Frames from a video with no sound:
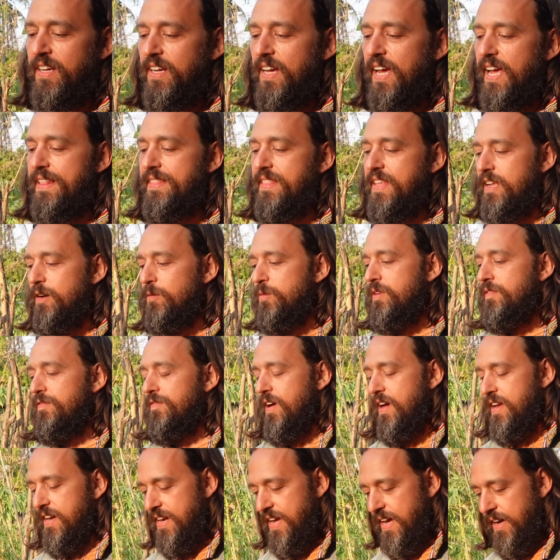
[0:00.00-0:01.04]
and then we
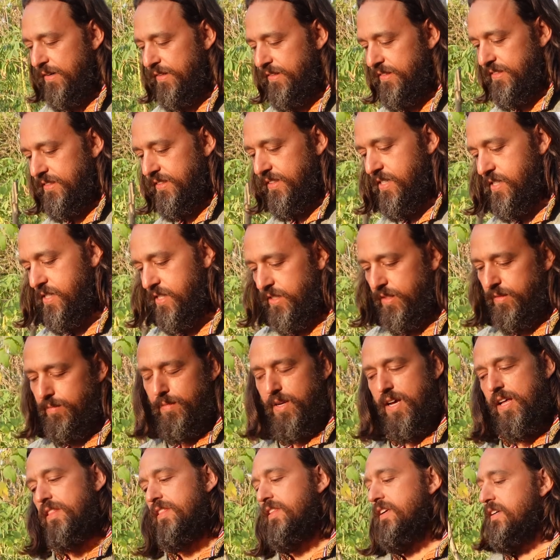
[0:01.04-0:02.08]
find out oh,
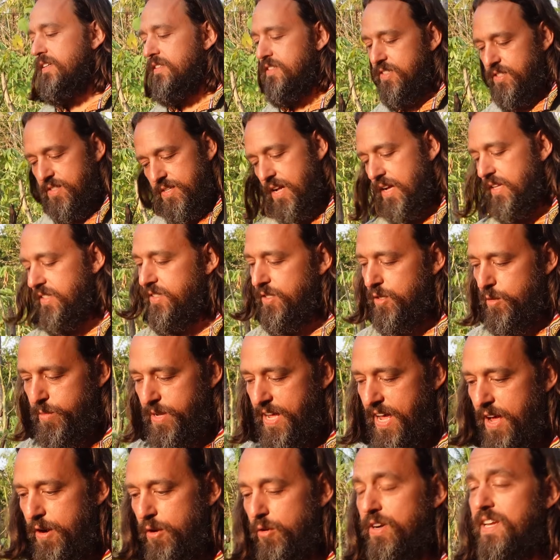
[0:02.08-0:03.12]
nothing, it's not so
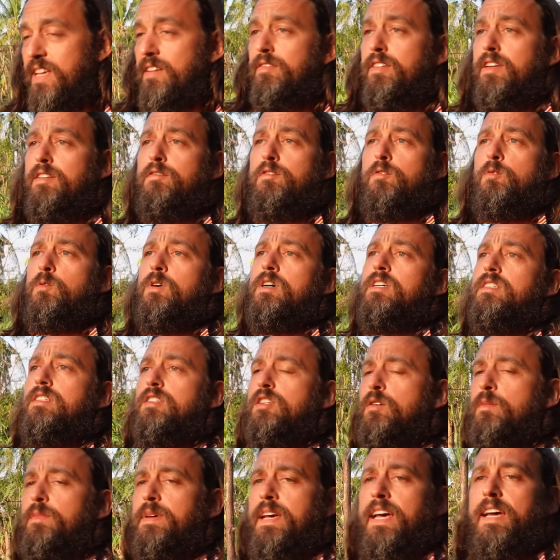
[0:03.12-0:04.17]
bad, or even if it was
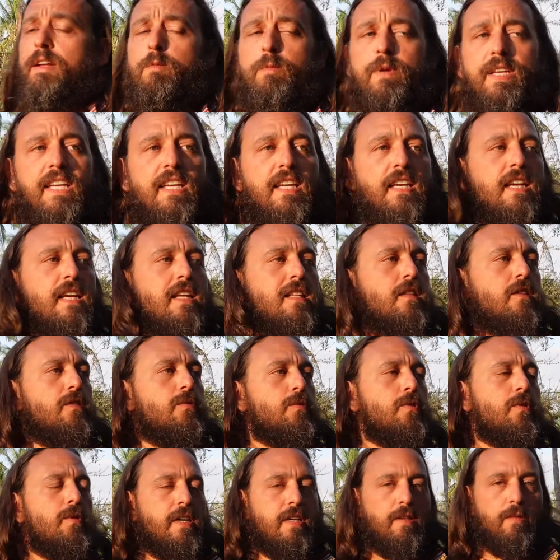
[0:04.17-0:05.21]
so bad, we can get
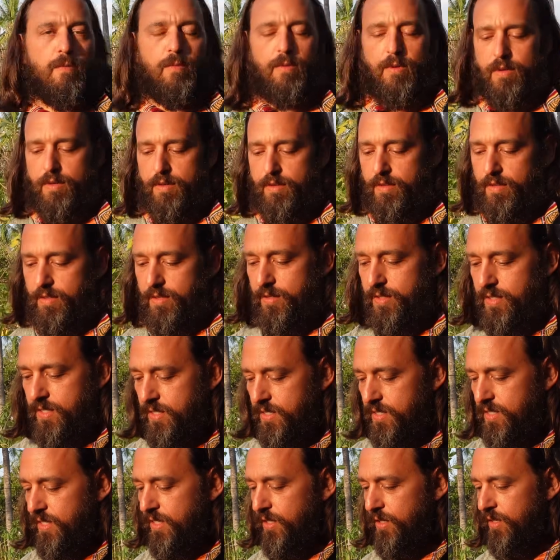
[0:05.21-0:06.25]
through it. We're
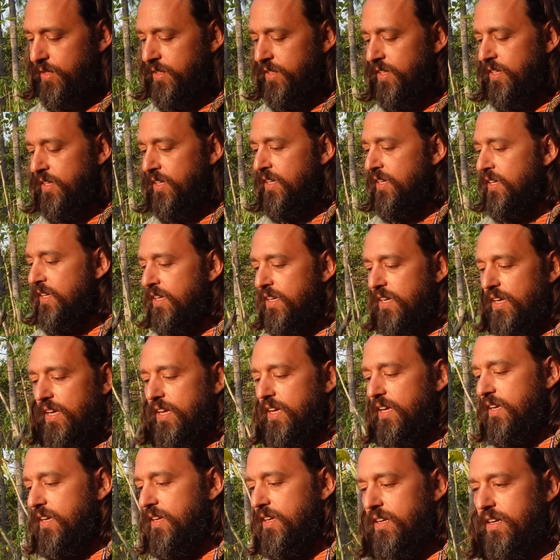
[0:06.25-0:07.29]
still
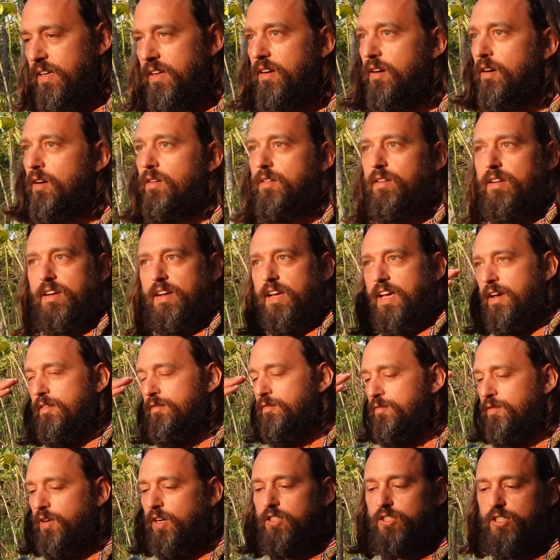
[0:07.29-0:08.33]
have
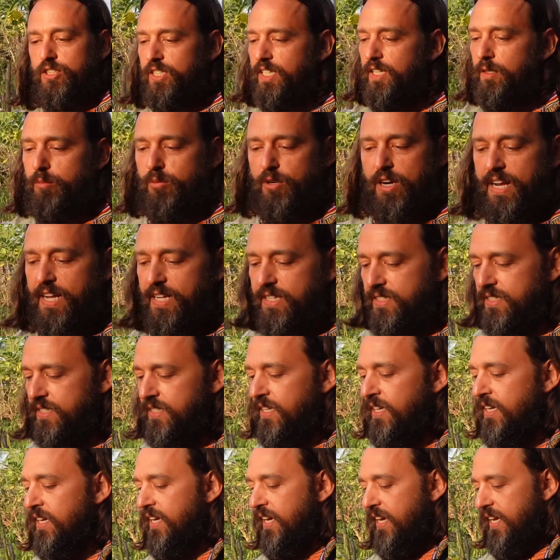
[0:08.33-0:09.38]
functioning brains,
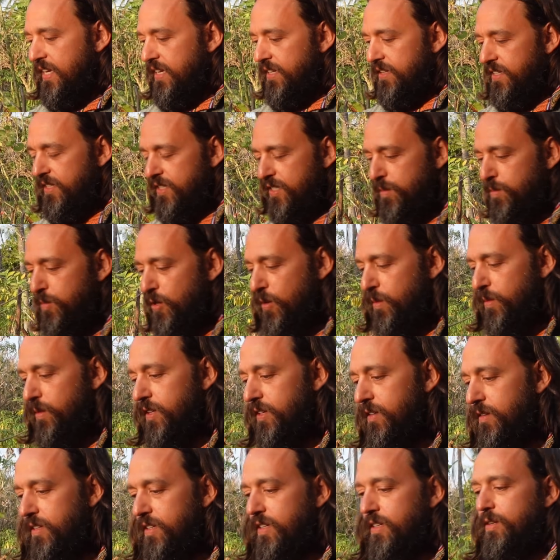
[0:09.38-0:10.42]
and this
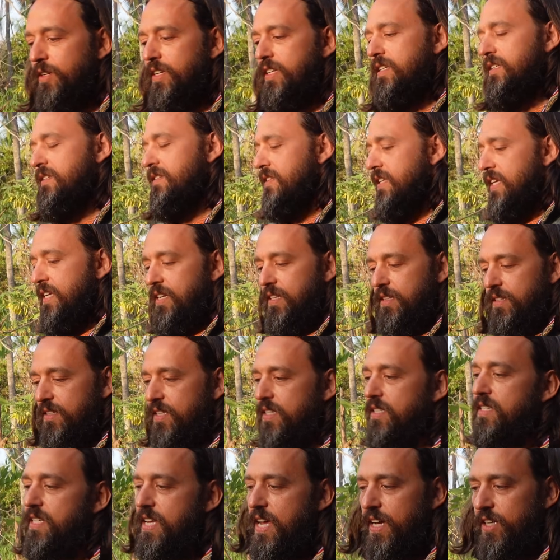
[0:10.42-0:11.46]
moment needed
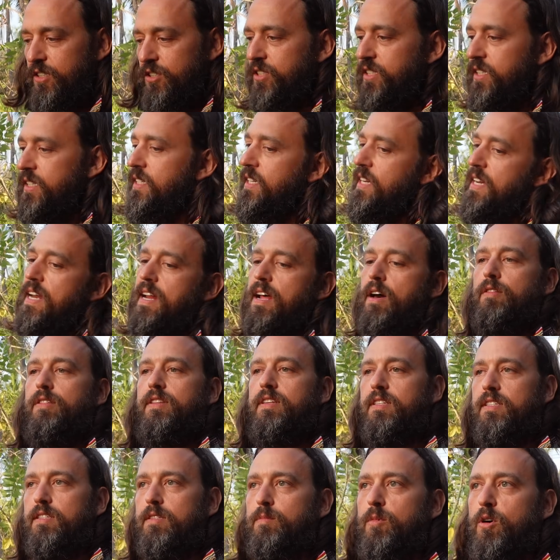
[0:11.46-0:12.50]
this action, and now
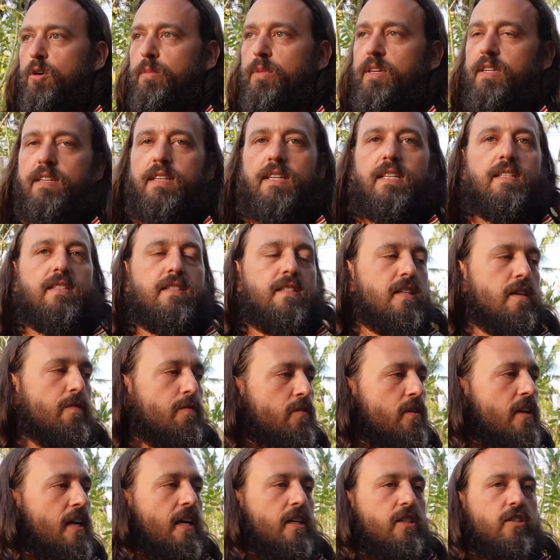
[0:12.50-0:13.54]
this moment needs
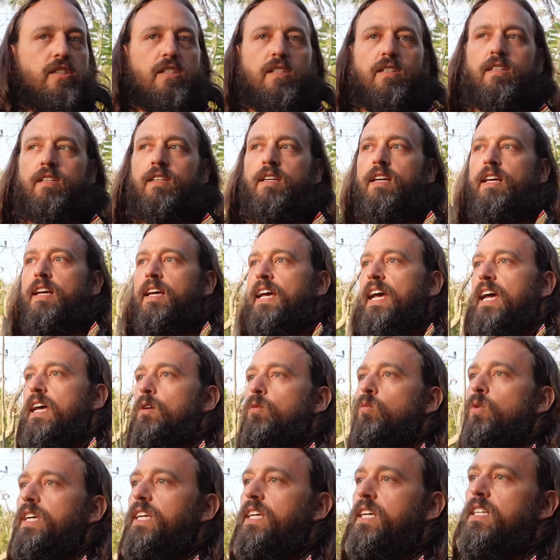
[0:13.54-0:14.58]
different action, and
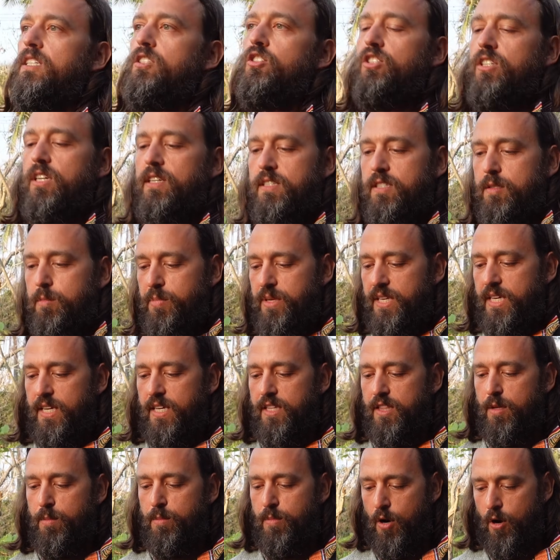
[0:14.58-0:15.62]
we can just be
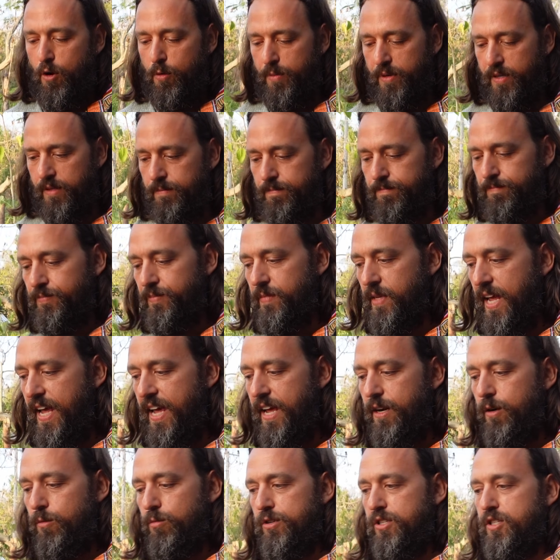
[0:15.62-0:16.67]
in the moment
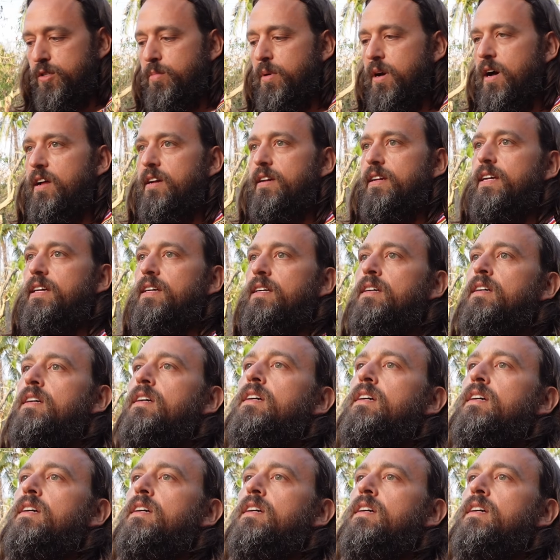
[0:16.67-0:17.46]
and responding